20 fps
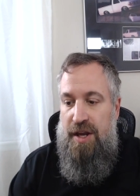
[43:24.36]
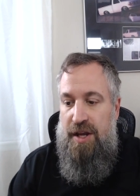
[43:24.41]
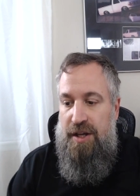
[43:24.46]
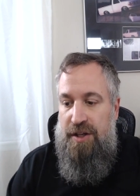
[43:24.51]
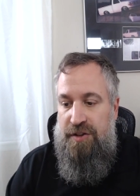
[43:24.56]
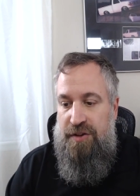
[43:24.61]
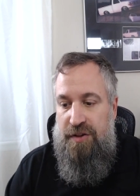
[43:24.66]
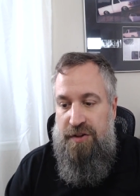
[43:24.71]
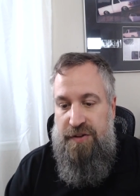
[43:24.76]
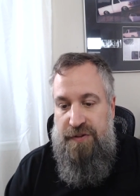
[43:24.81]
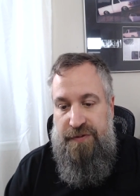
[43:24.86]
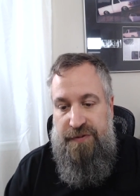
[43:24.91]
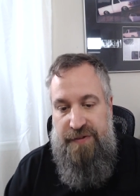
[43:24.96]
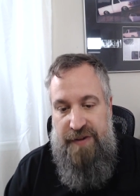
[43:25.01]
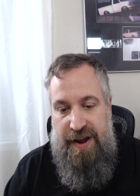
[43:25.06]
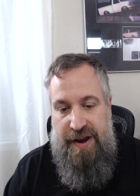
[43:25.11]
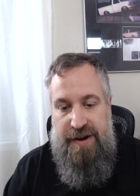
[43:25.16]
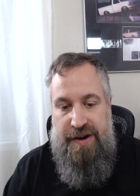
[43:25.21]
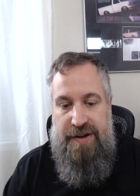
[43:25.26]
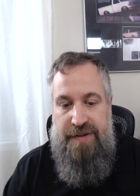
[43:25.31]
So it's
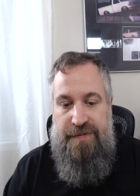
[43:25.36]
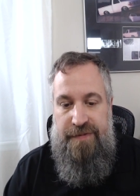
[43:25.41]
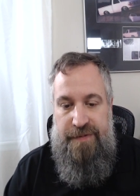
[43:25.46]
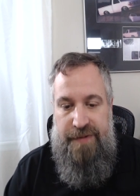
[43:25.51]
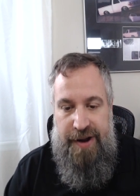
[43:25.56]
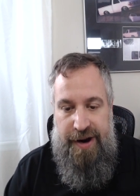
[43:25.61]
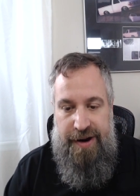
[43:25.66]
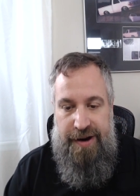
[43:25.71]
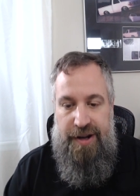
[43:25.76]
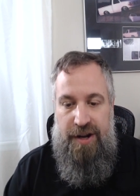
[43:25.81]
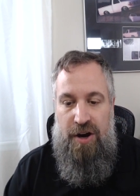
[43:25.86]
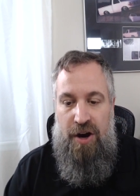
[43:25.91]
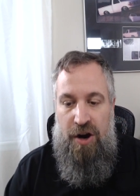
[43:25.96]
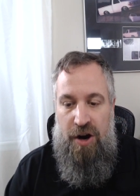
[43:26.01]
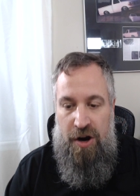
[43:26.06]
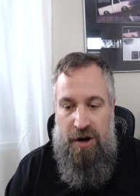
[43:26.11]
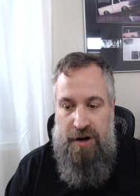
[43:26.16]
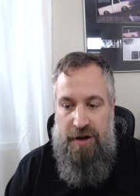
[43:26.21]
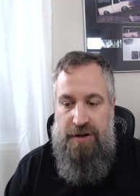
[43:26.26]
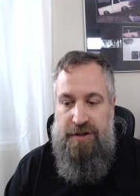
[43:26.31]
very, very
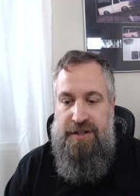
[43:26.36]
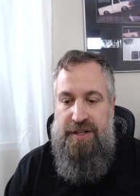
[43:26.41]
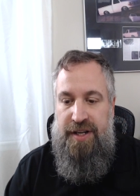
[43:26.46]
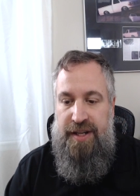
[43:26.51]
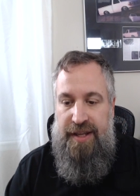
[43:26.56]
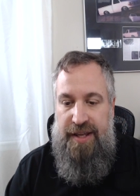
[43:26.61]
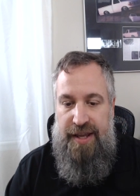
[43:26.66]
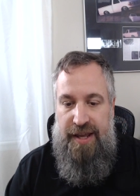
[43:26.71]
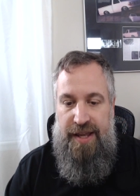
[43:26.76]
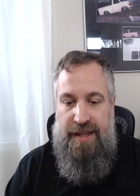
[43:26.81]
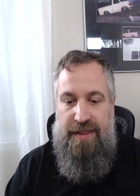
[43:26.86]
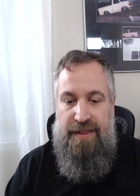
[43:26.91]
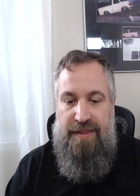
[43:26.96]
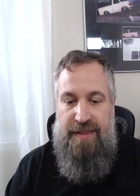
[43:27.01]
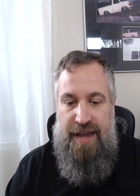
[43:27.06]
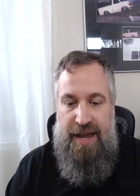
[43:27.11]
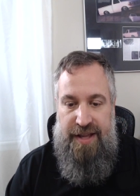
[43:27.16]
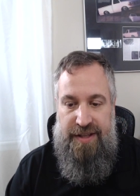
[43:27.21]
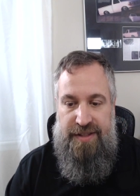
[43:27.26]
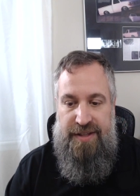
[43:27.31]
hard to get
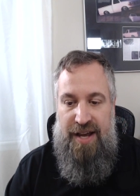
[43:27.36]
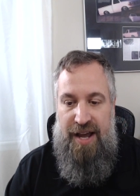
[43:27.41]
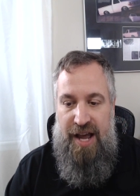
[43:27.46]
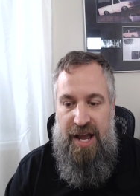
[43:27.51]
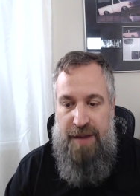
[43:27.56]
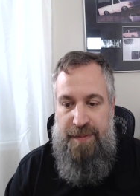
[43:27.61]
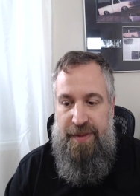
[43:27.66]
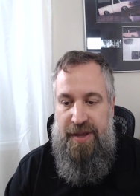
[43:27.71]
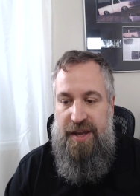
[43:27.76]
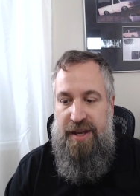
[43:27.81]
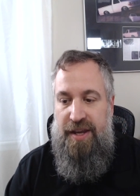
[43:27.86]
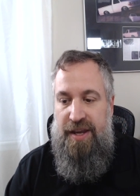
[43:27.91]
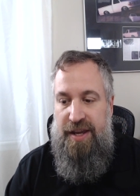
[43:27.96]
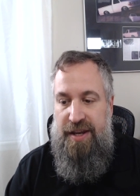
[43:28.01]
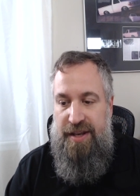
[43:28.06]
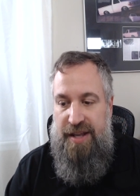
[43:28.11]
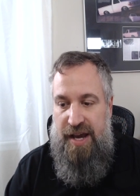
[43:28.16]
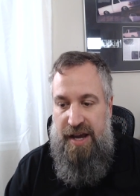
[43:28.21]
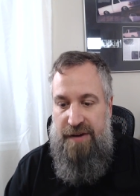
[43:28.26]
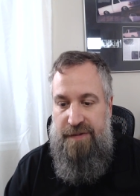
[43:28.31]
that timing
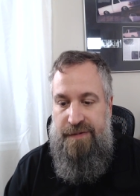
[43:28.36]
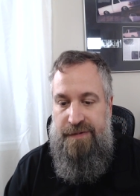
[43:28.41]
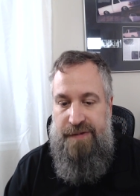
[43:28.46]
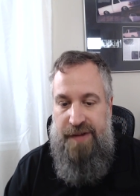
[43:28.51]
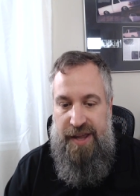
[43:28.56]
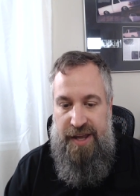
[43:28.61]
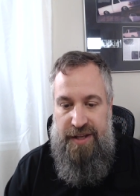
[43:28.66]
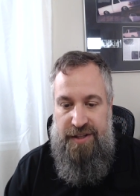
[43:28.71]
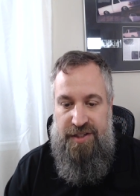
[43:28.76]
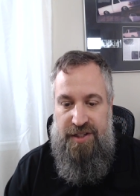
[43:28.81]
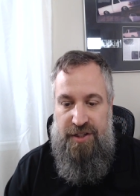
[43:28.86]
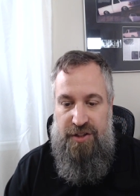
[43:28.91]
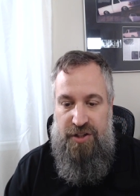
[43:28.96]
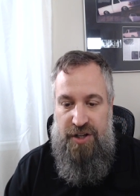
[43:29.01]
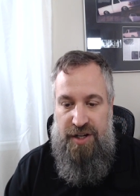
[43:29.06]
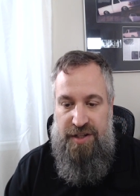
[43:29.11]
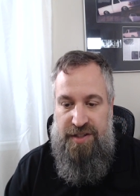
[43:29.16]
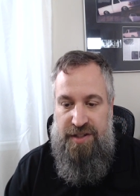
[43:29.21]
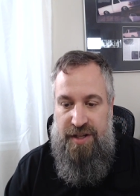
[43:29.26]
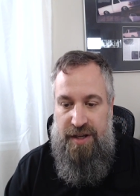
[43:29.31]
and that phase
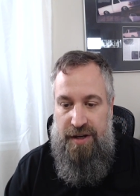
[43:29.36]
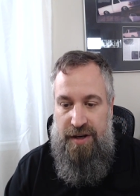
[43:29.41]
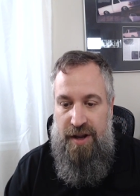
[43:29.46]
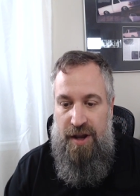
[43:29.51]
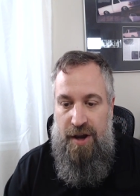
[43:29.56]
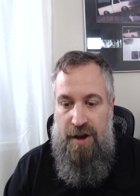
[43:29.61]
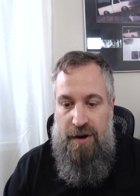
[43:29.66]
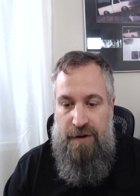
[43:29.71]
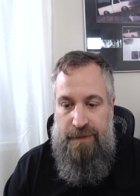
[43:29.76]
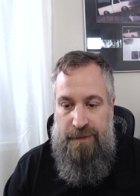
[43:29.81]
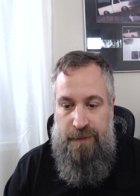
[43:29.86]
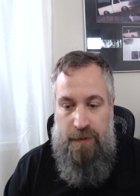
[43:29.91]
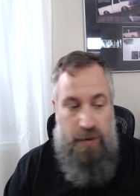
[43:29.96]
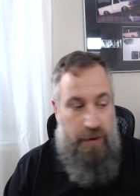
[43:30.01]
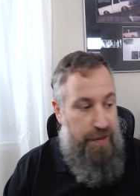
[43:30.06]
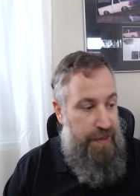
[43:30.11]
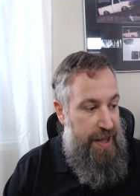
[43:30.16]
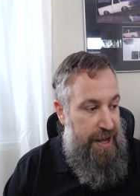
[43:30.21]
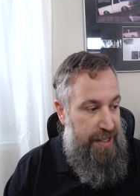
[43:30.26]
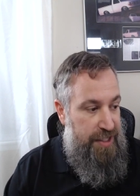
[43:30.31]
adjusted
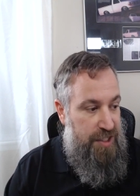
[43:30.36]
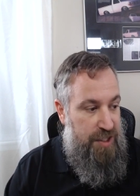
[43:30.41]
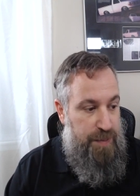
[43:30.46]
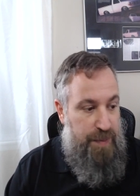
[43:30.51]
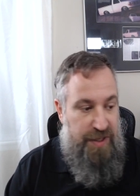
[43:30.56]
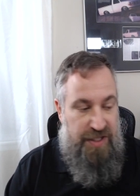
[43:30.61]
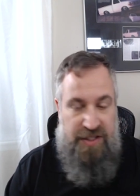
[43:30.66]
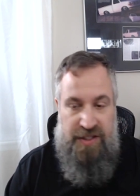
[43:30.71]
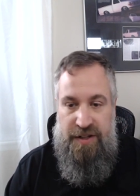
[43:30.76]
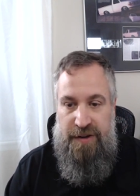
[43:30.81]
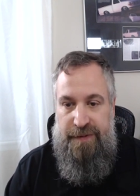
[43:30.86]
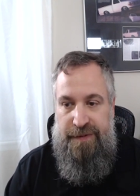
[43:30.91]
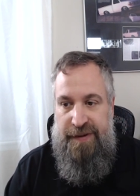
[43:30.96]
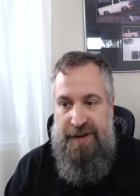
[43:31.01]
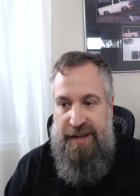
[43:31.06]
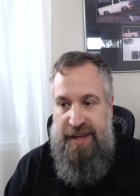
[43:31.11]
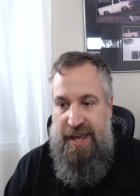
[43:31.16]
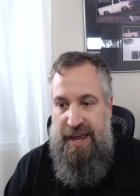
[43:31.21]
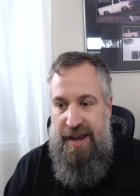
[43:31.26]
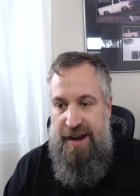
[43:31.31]
for that
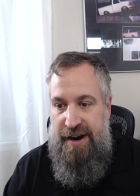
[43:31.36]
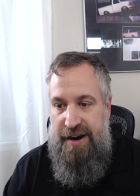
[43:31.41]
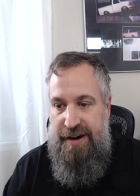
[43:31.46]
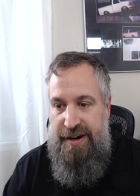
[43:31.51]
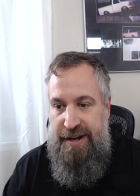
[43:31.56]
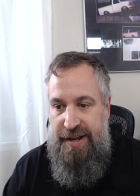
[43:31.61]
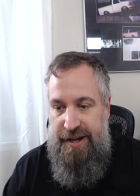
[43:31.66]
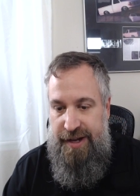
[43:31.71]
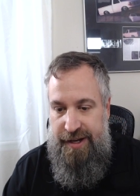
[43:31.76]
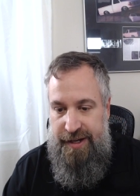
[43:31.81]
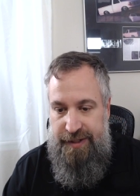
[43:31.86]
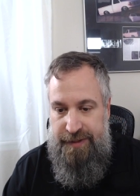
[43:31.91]
specific area.